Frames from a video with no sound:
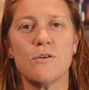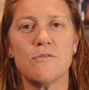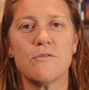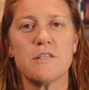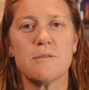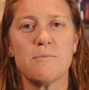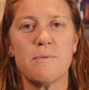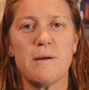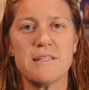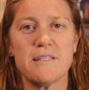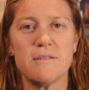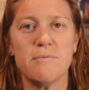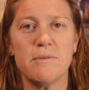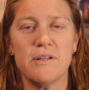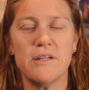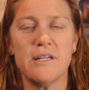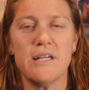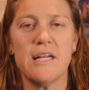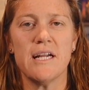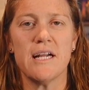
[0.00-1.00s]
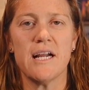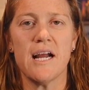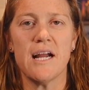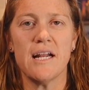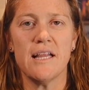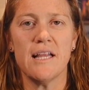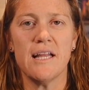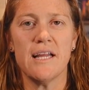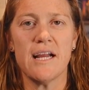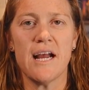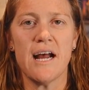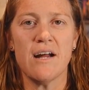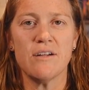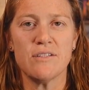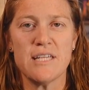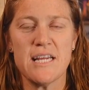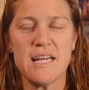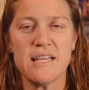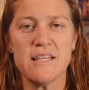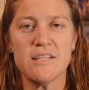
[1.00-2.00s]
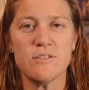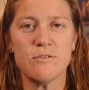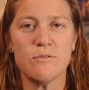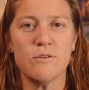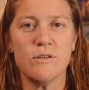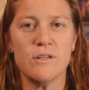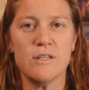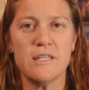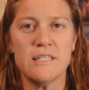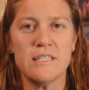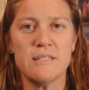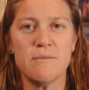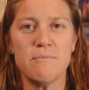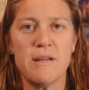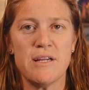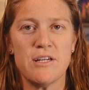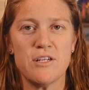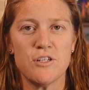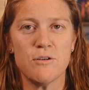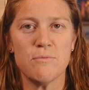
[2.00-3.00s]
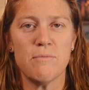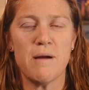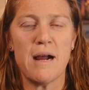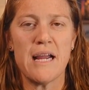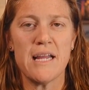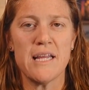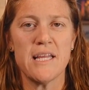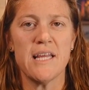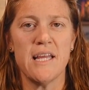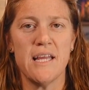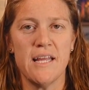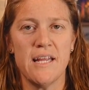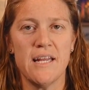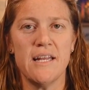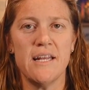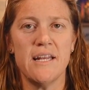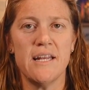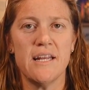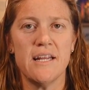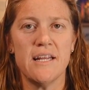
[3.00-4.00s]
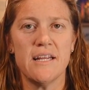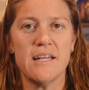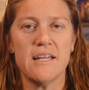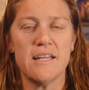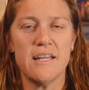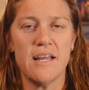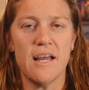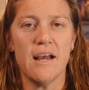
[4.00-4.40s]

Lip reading: responsibility to kind of like, I'll take this on to make sure my kid. Yeah.